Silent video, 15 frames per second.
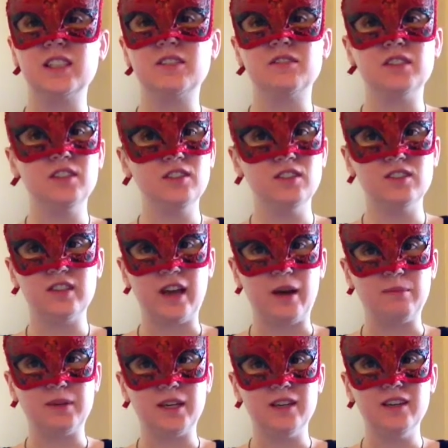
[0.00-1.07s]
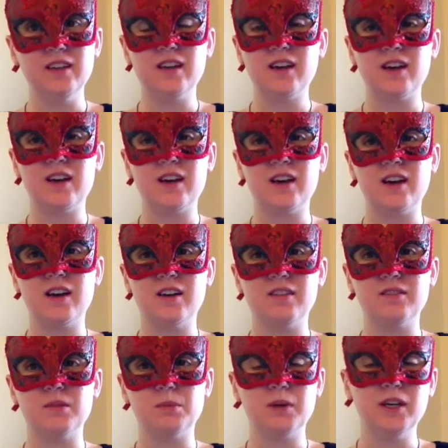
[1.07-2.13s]
official chapter of
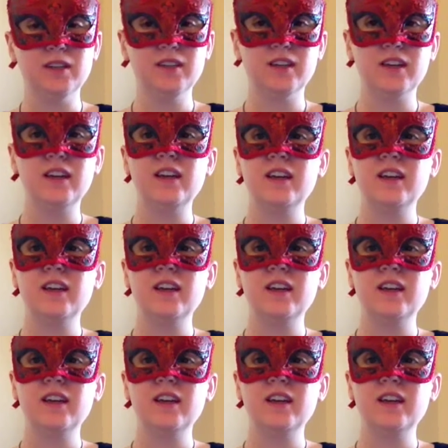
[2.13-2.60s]
the book,